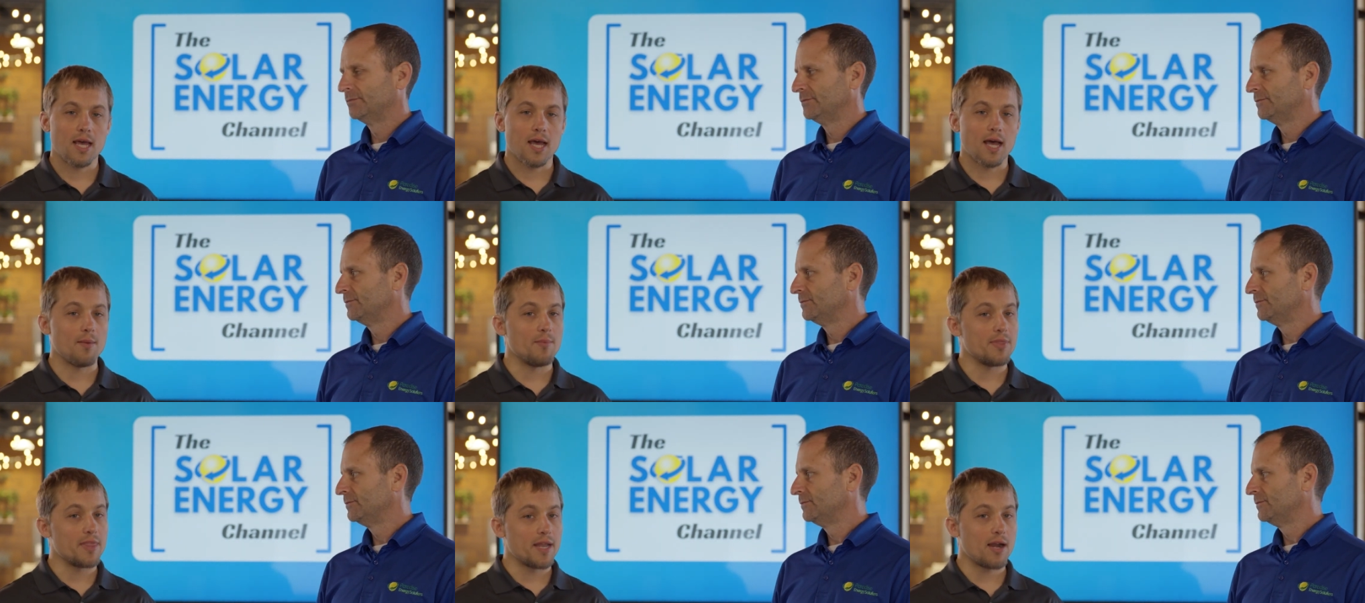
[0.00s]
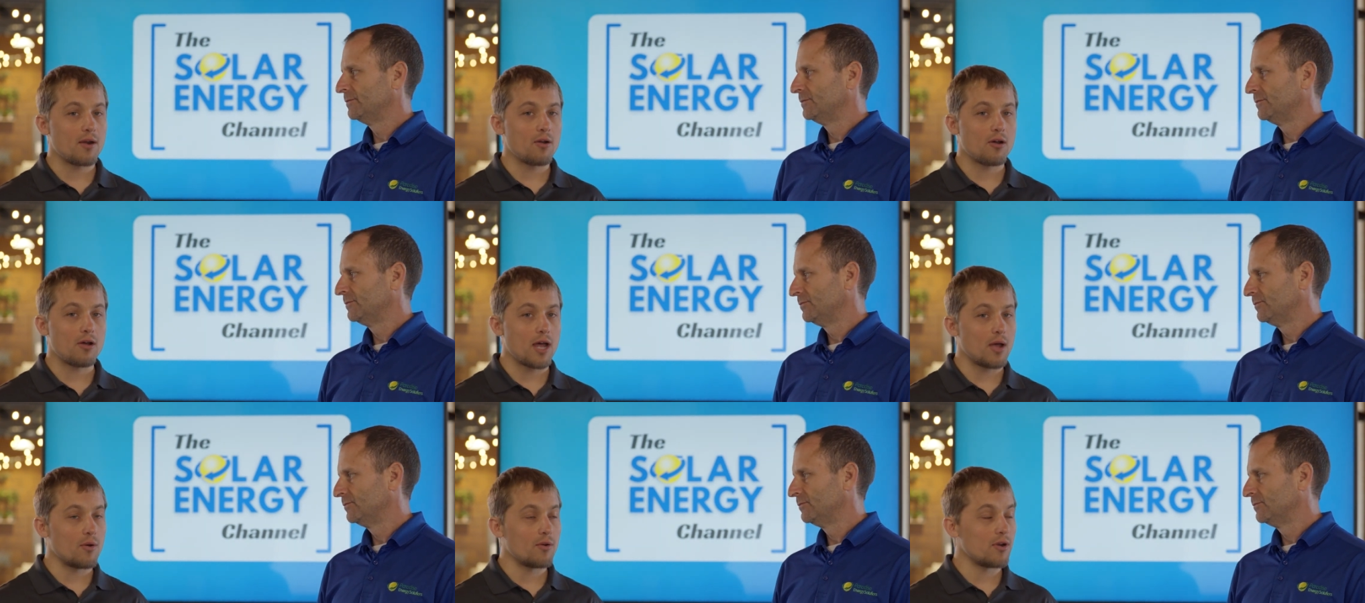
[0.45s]
Speaker 1: Um, and then I,
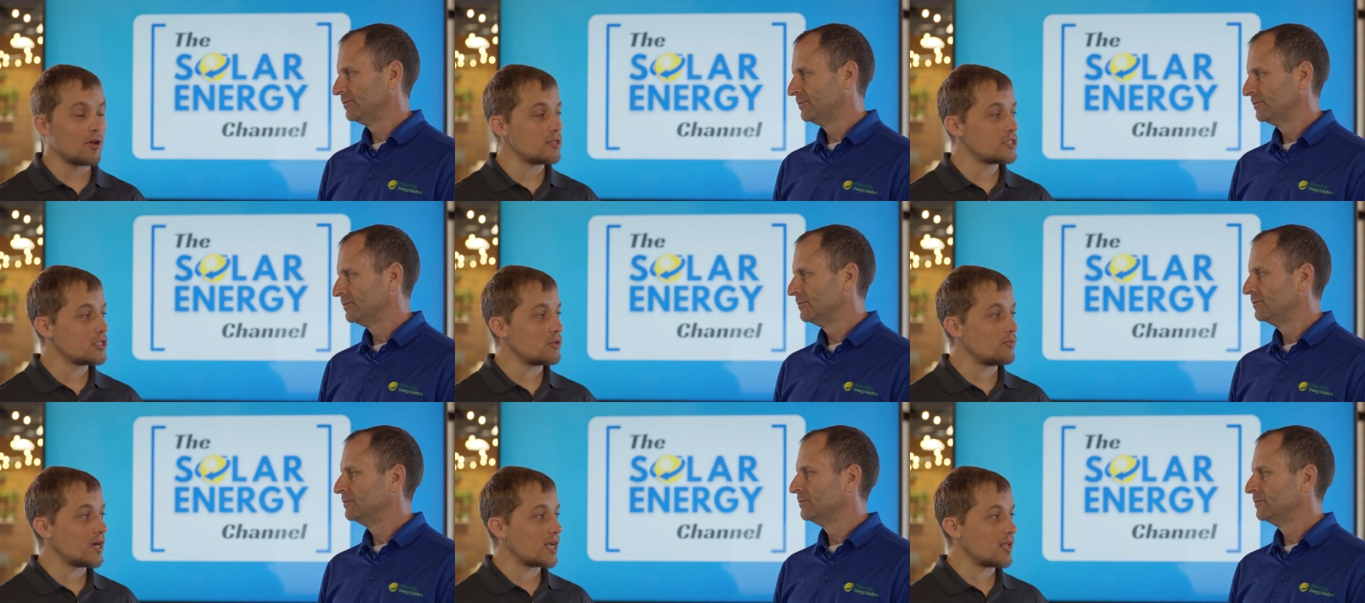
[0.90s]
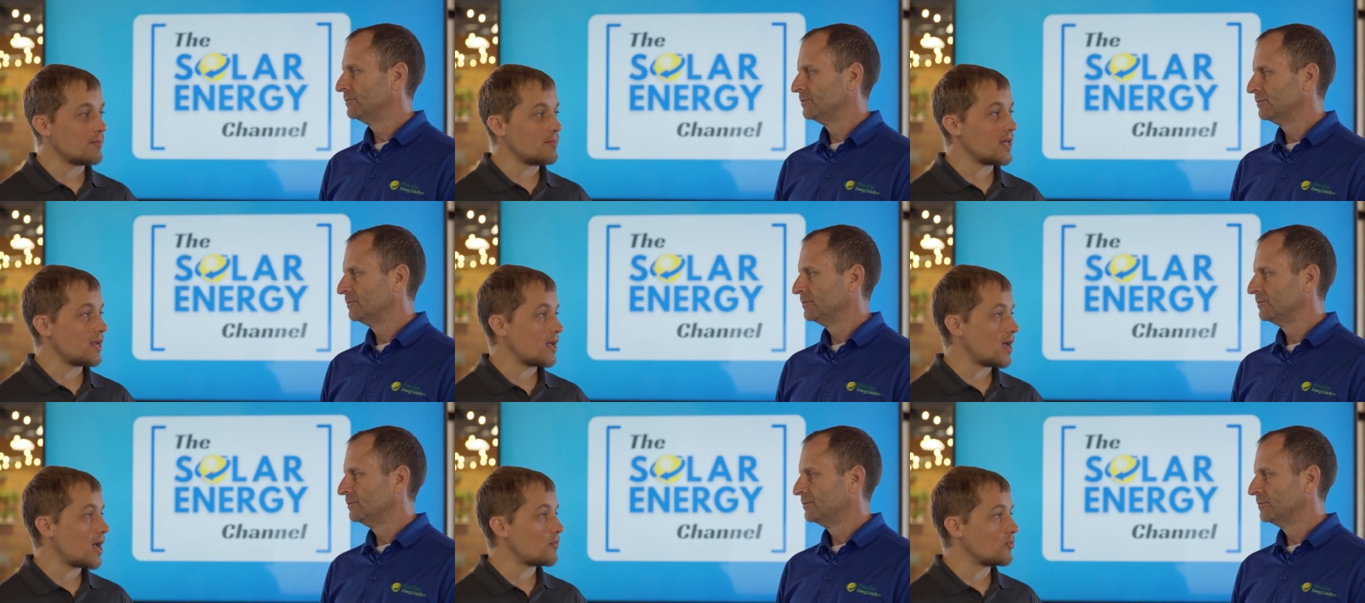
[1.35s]
I, would also
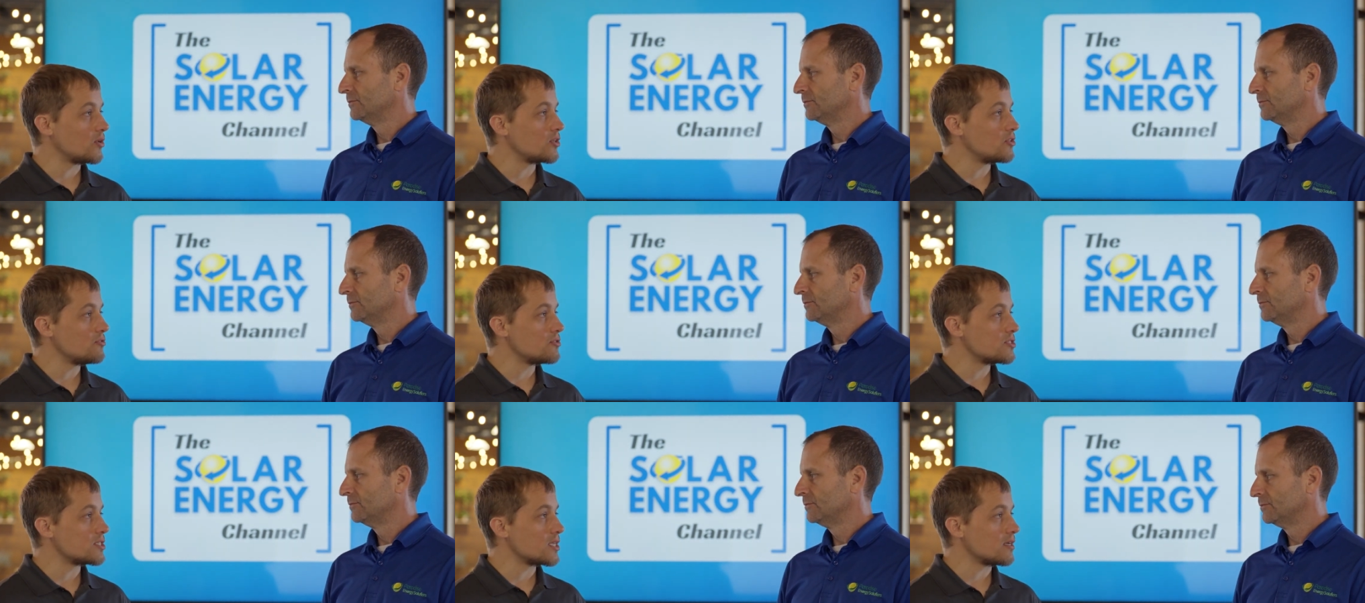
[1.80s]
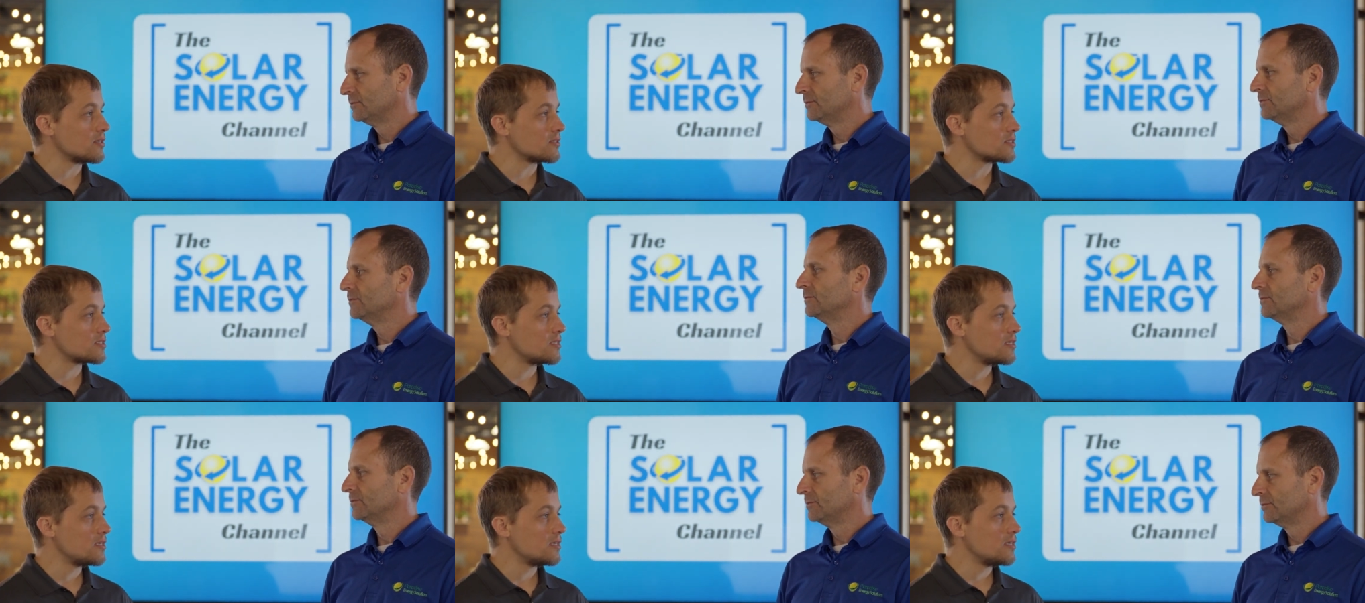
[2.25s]
recommend Hanwha
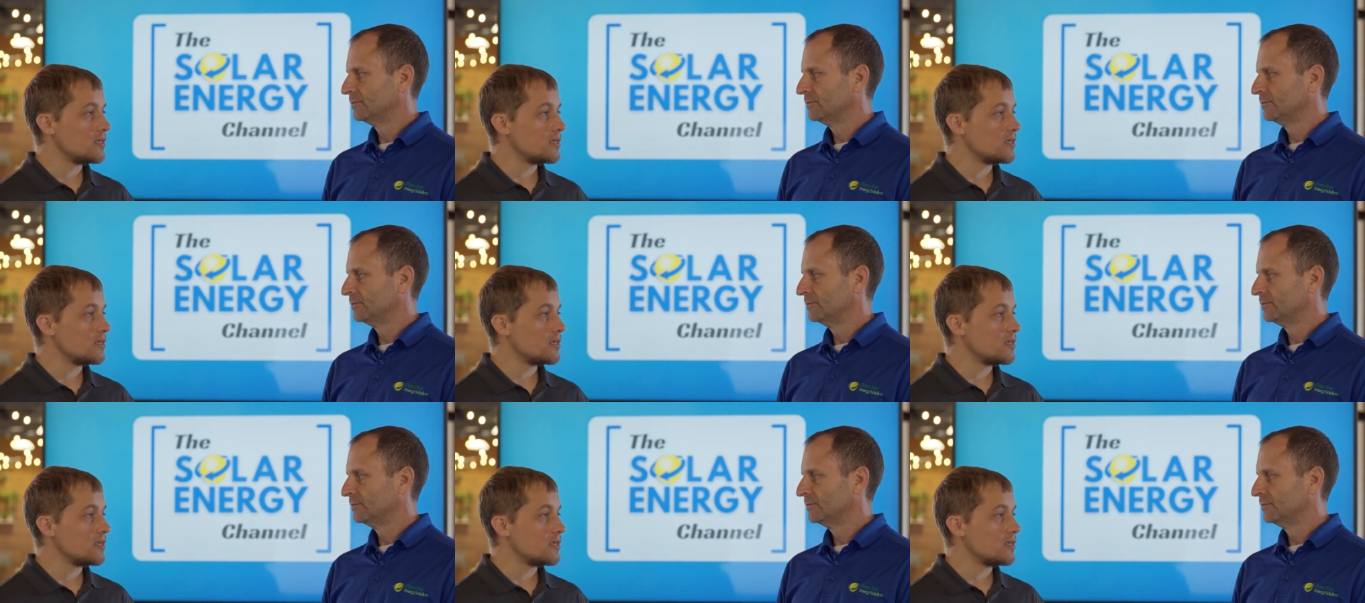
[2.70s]
cells,